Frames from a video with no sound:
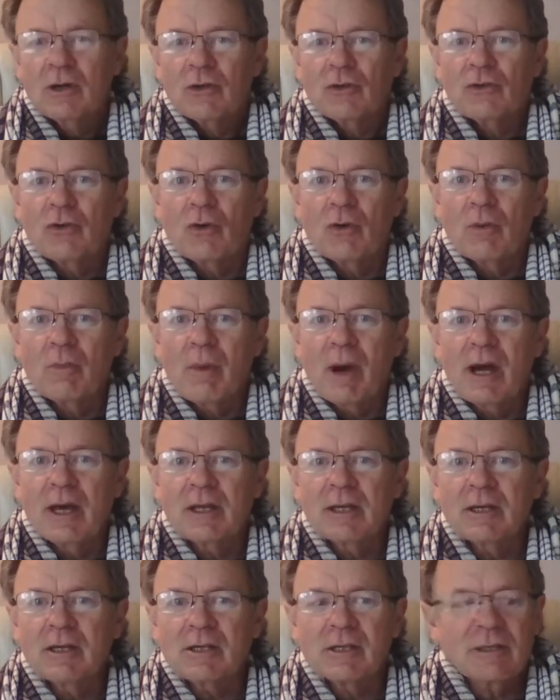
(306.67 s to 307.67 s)
to
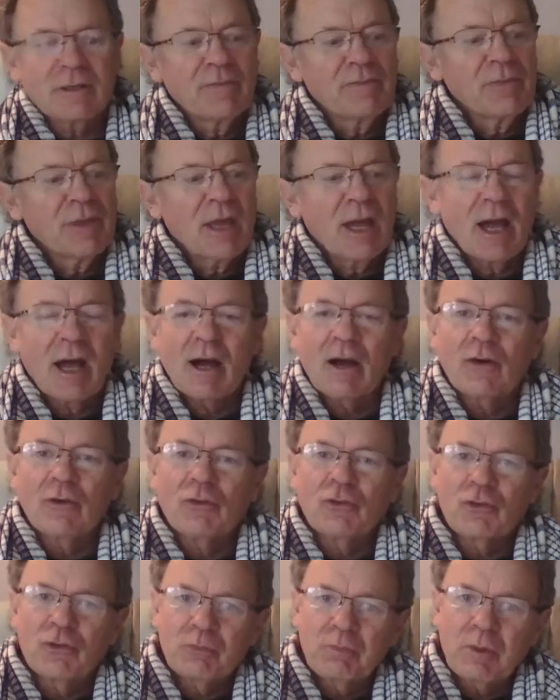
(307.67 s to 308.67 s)
remind us how
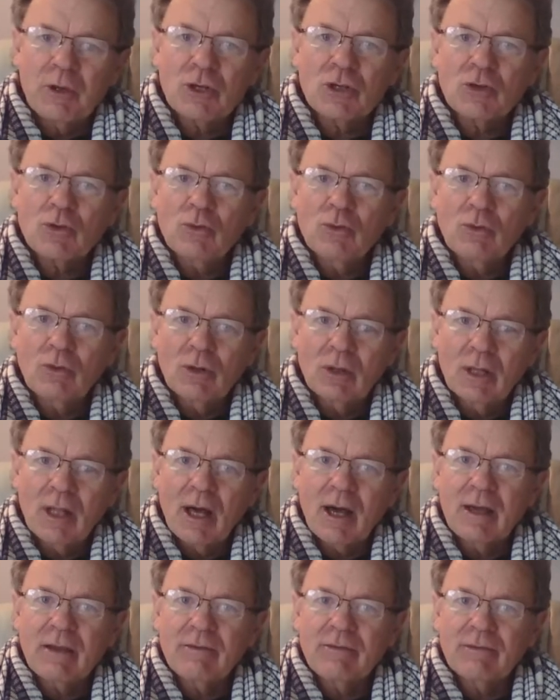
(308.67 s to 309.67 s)
special
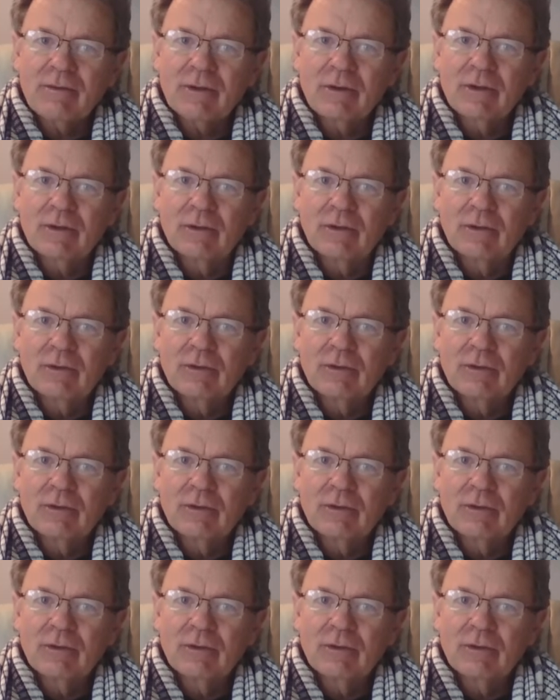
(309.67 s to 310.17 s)
life is.